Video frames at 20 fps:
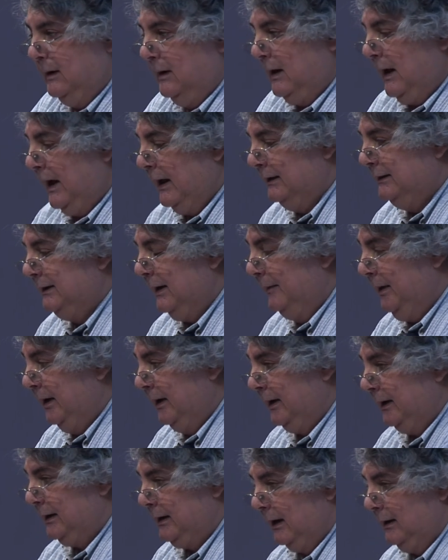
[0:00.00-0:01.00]
and
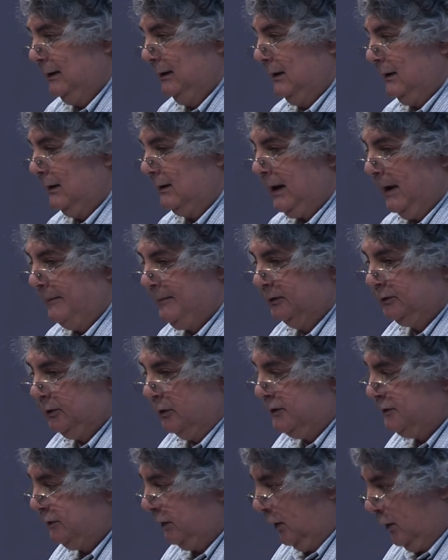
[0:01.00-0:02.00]
American capital
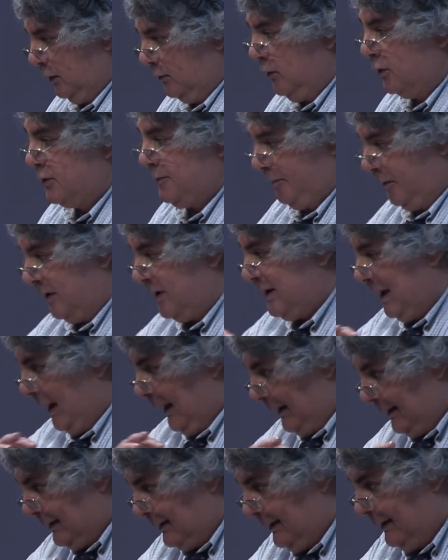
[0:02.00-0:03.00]
stock was
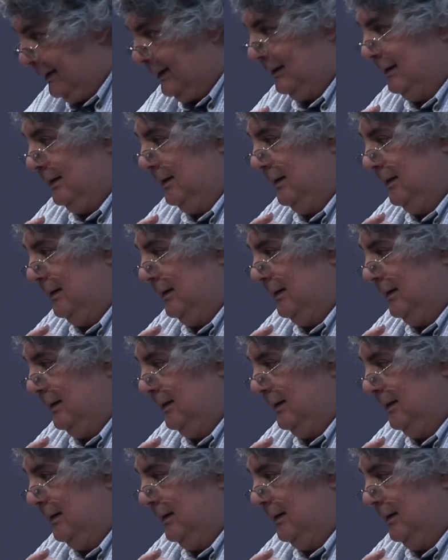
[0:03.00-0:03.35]
precisely